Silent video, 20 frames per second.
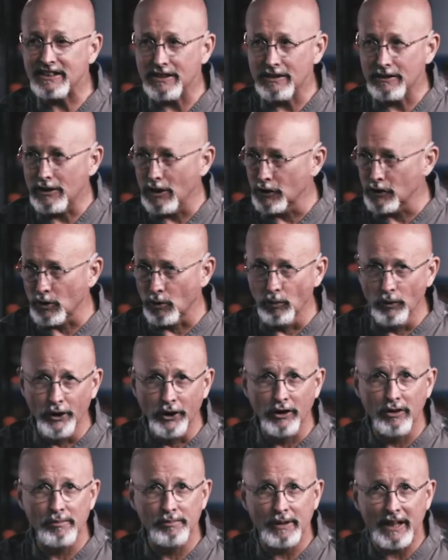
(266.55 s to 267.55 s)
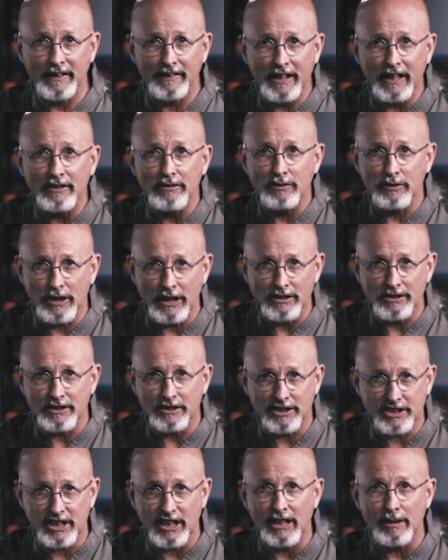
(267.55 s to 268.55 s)
there's a room, and they
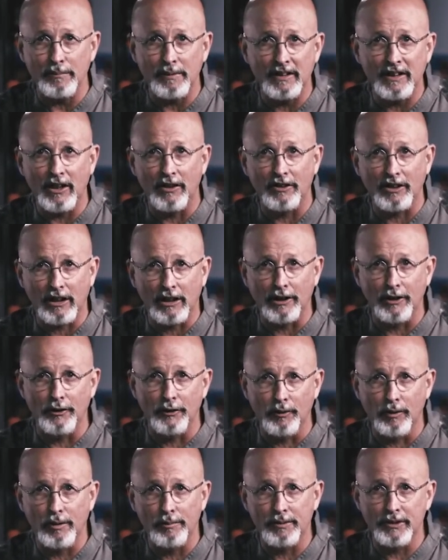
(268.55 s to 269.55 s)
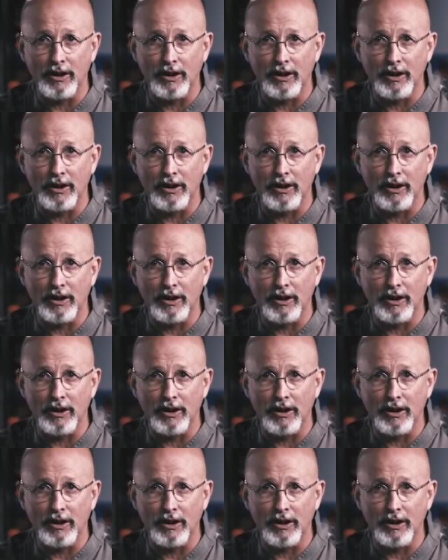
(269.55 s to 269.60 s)
send him in there to clear the room,